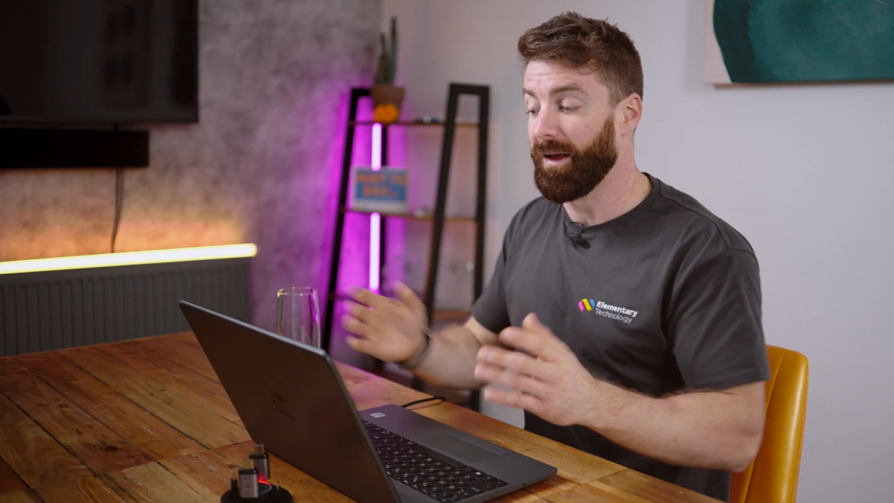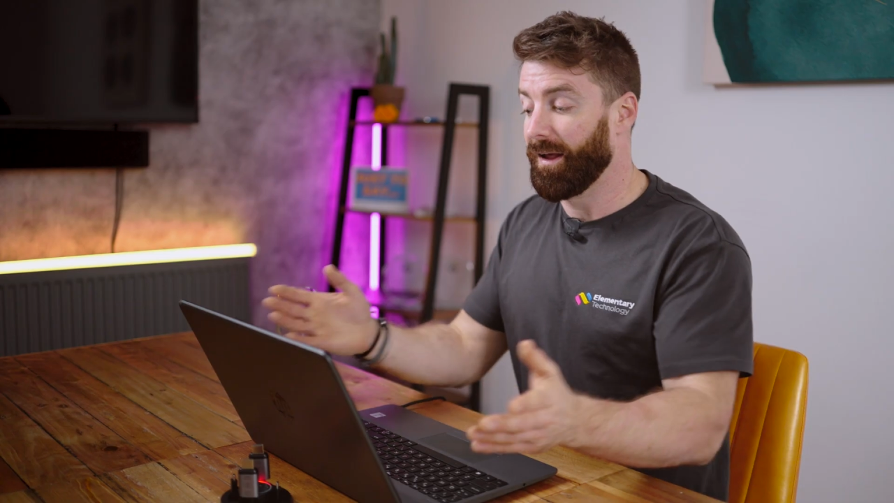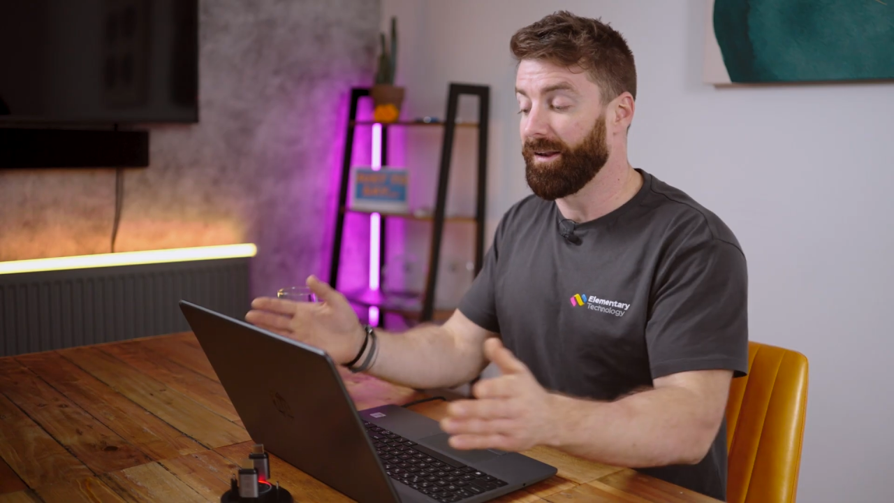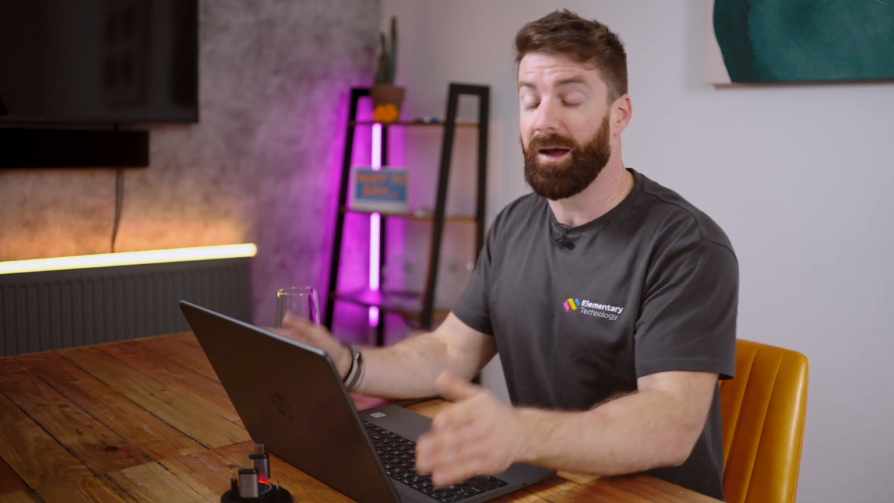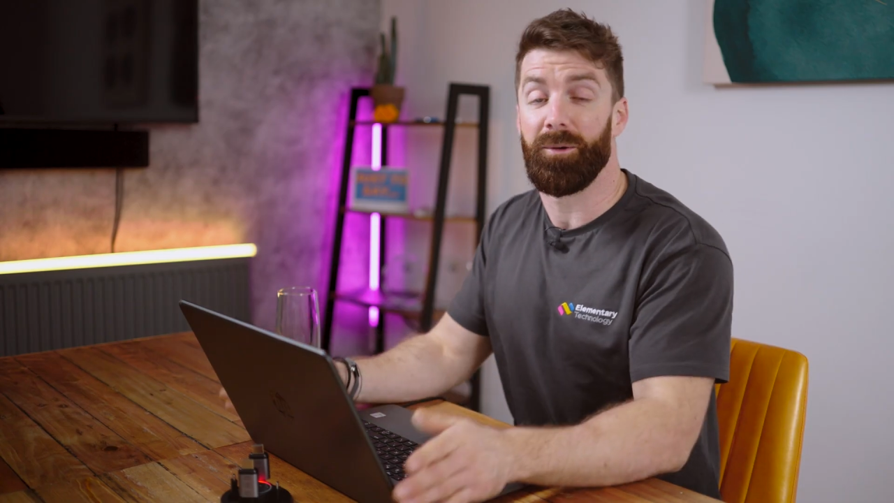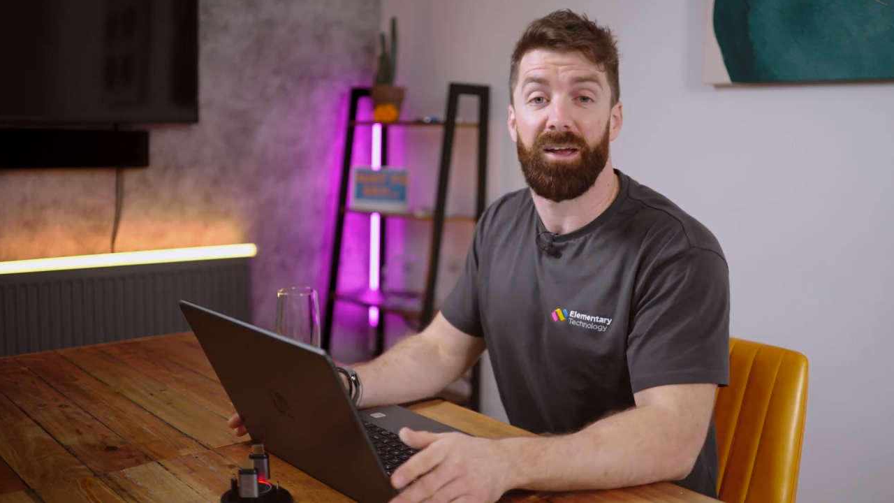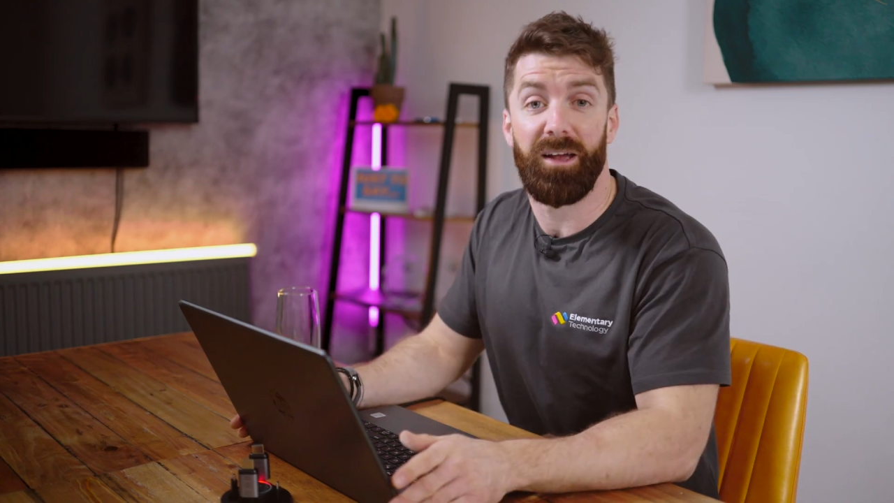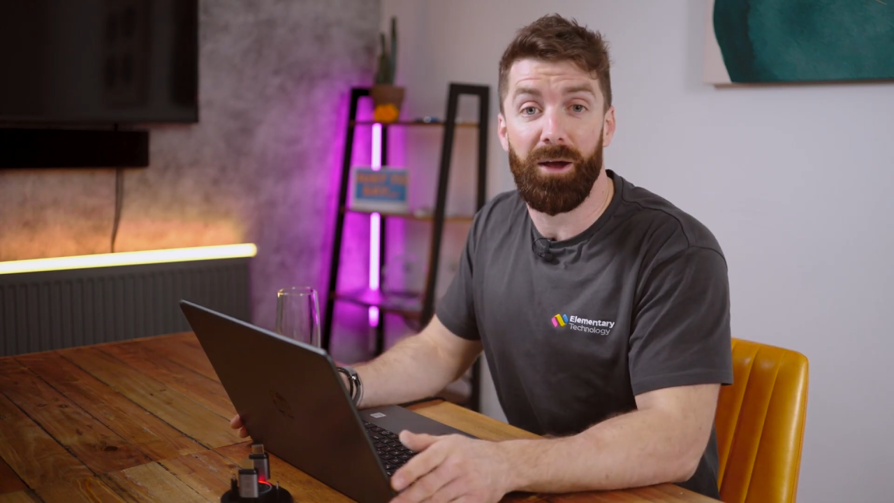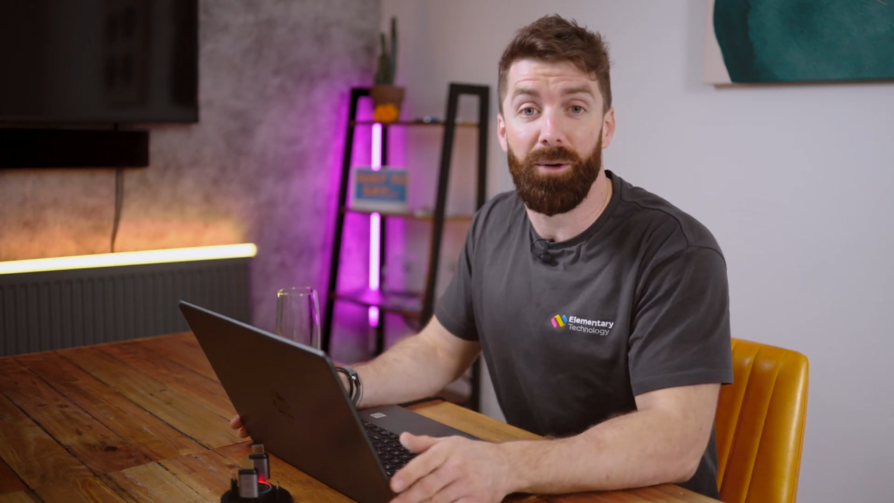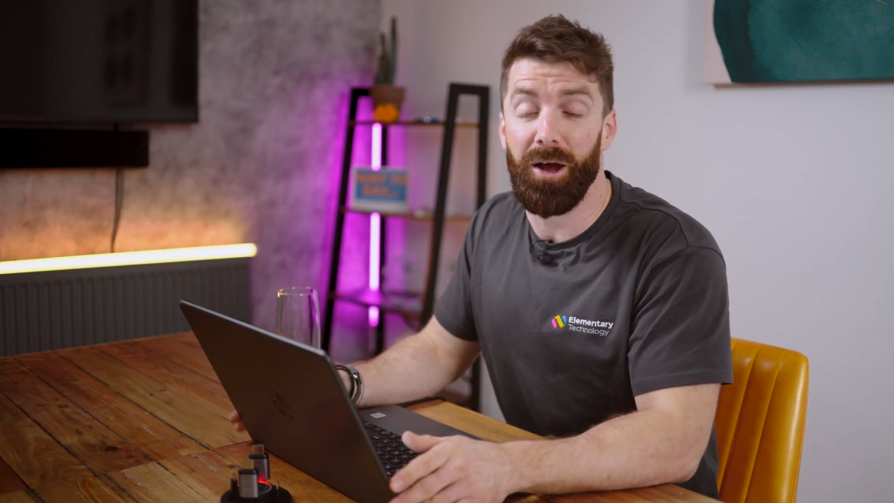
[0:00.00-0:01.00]
Now I can
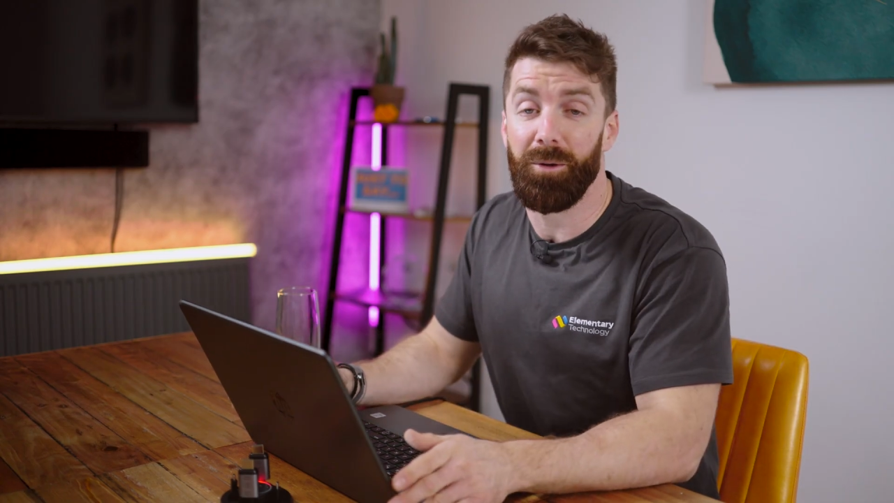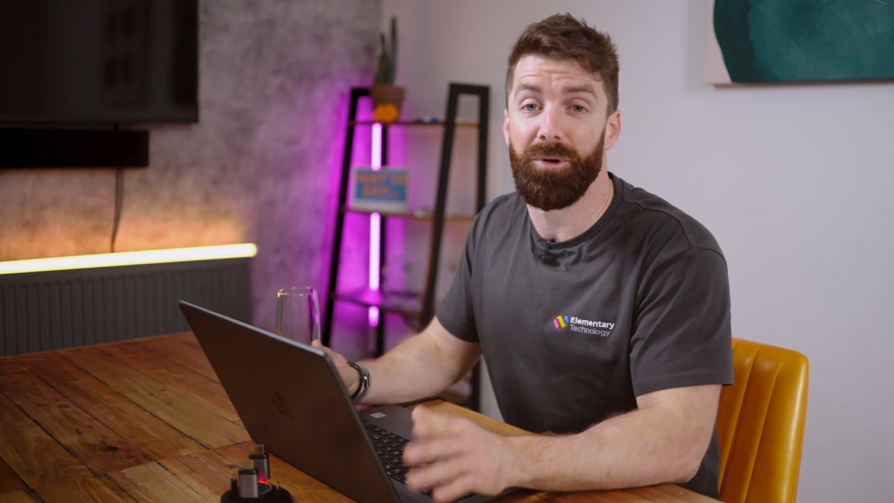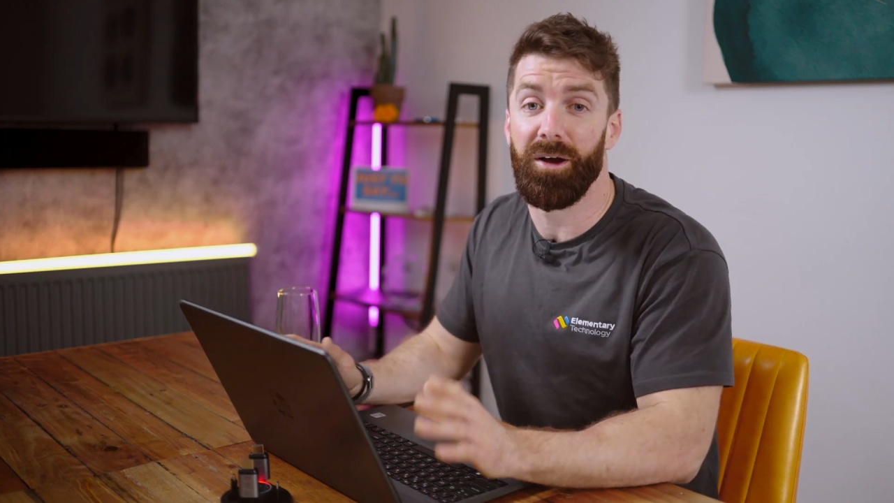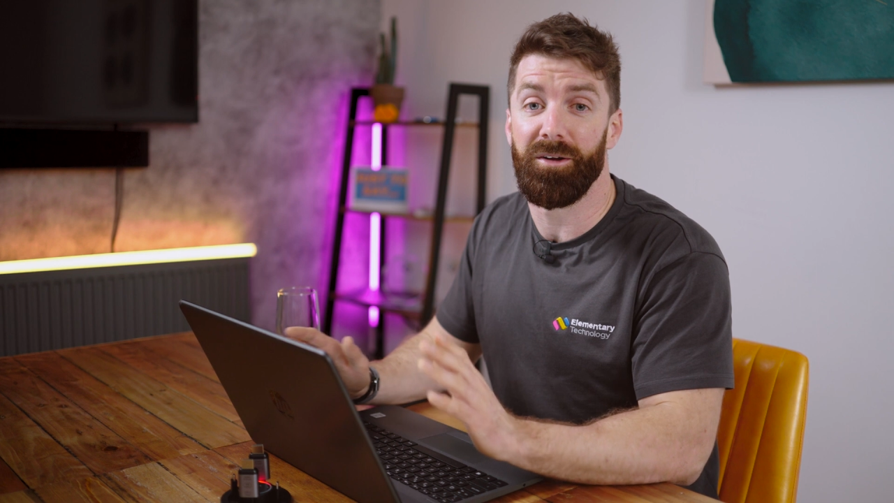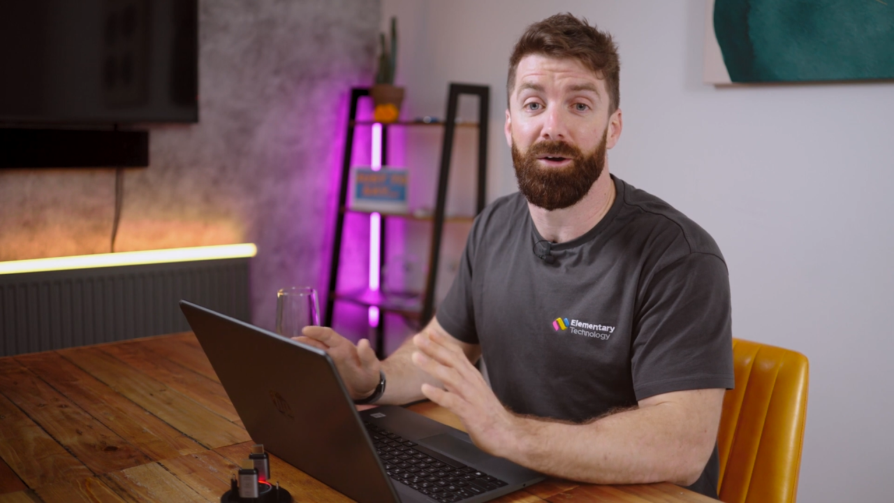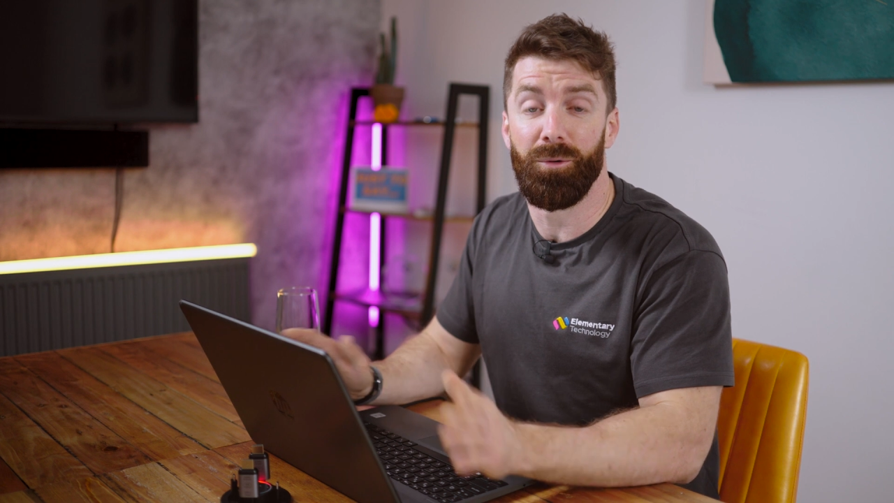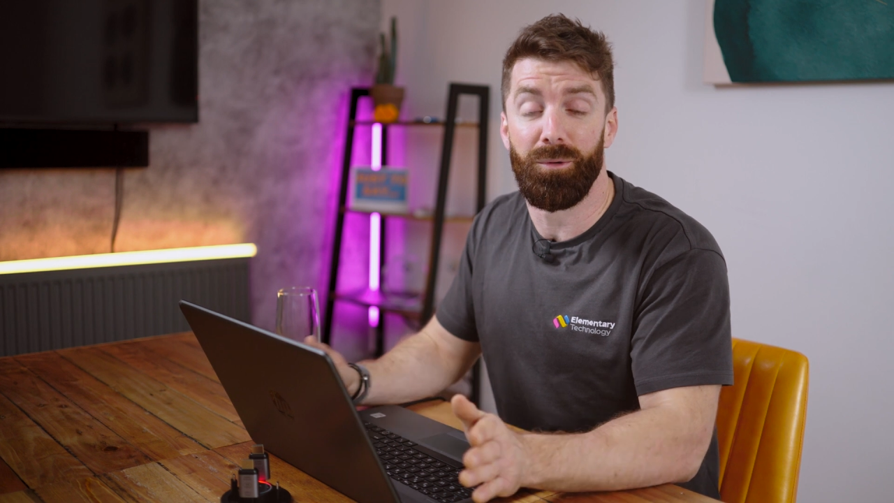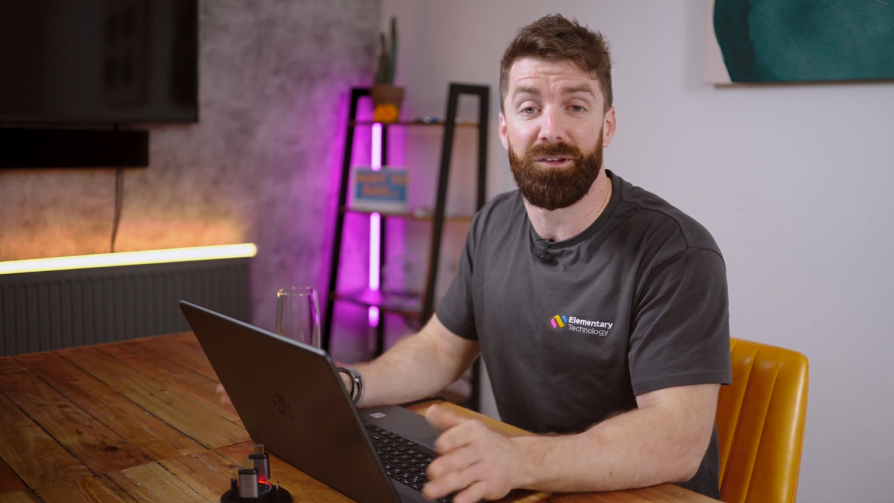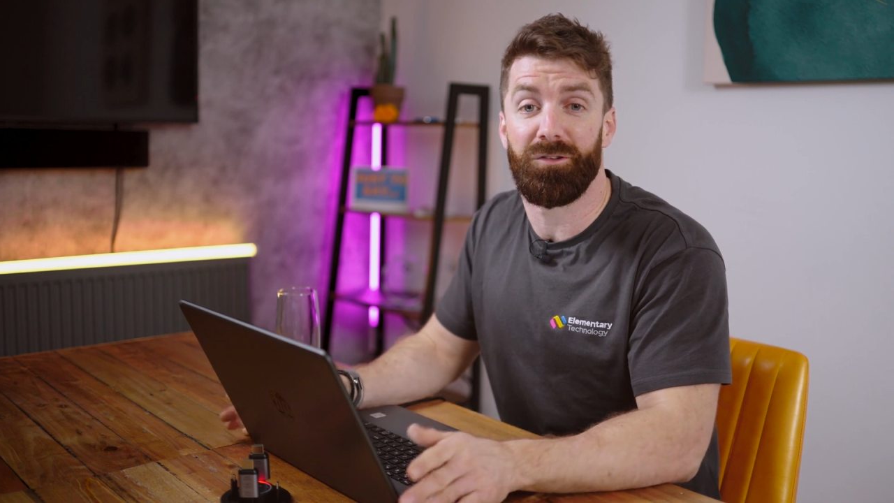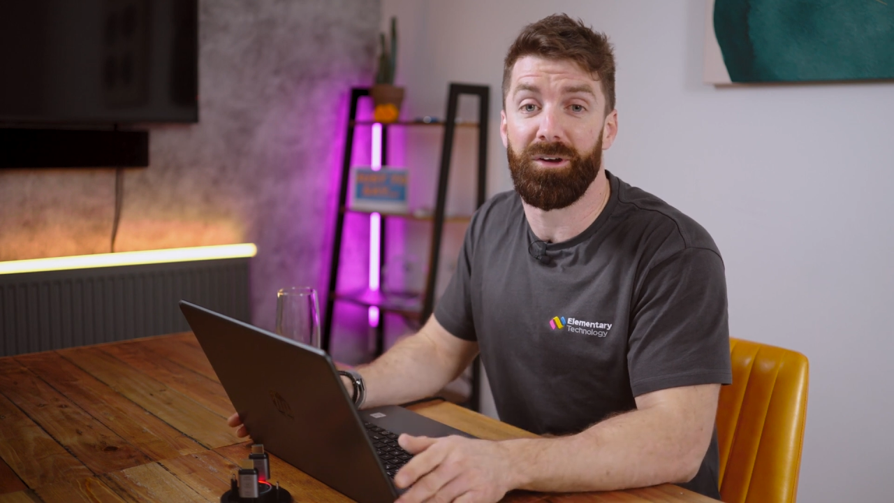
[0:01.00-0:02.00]
go home knowing that all
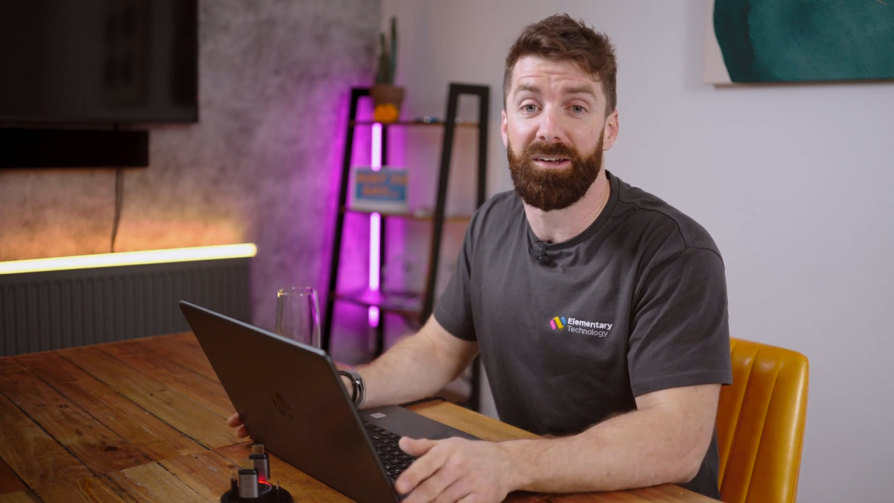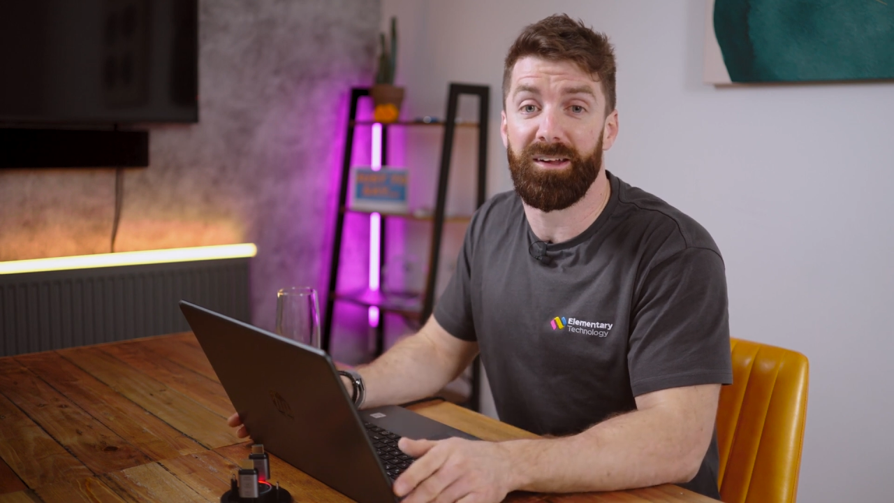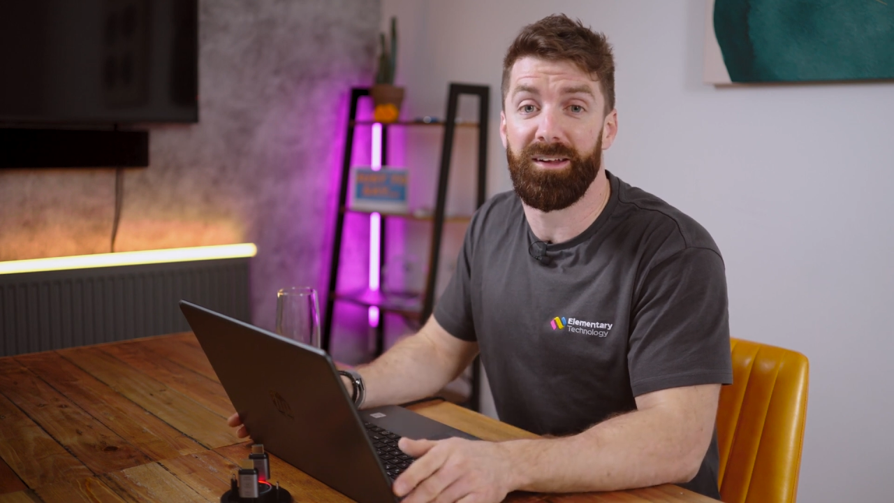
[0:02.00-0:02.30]
the screens